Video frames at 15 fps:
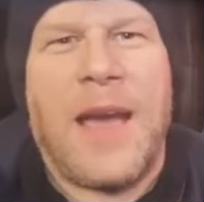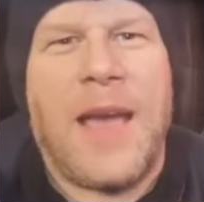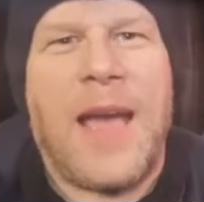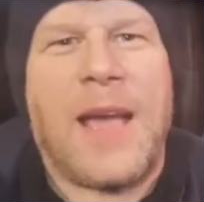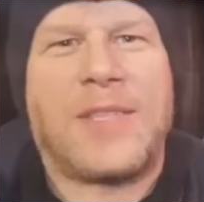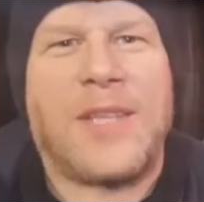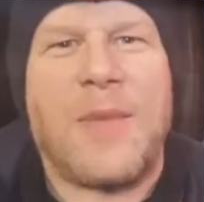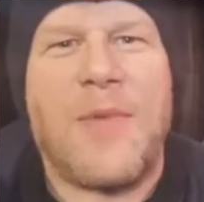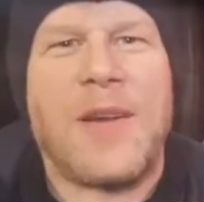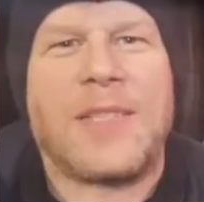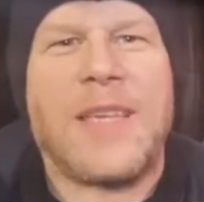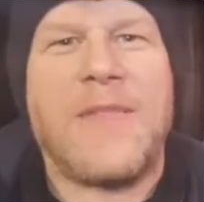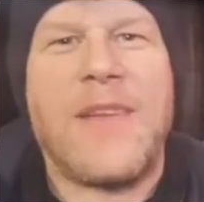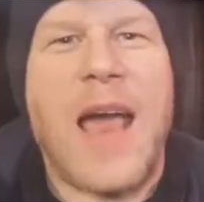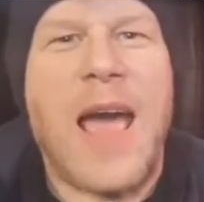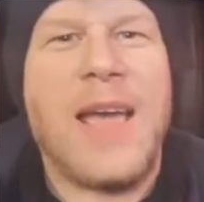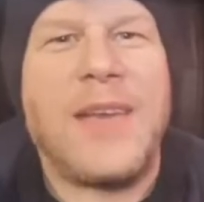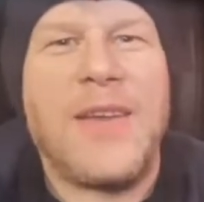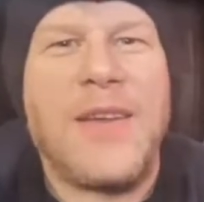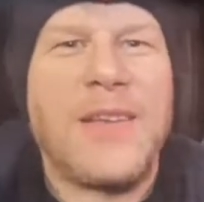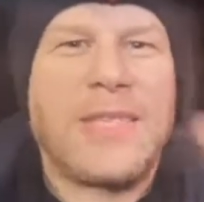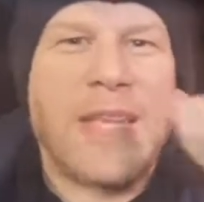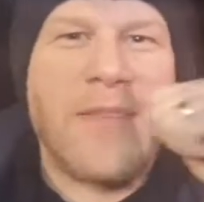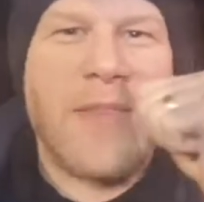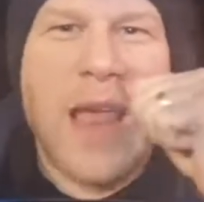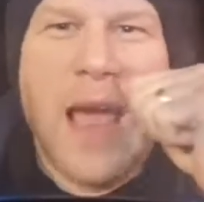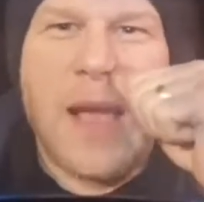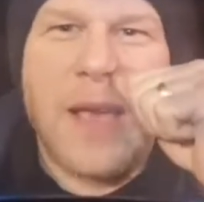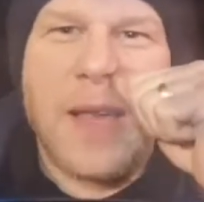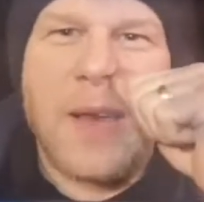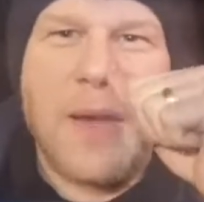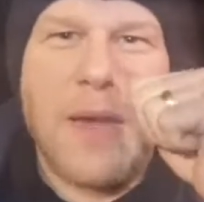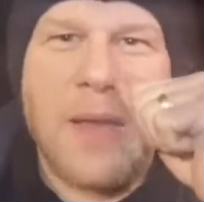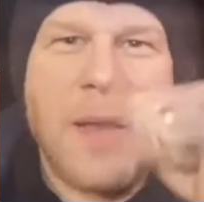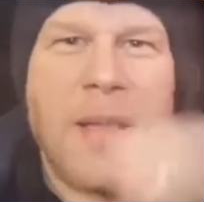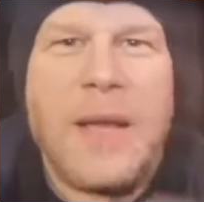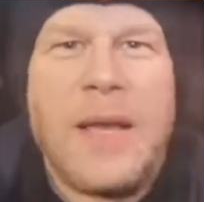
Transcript: Samurai Stephen, how you doing? Stephen, how you doing?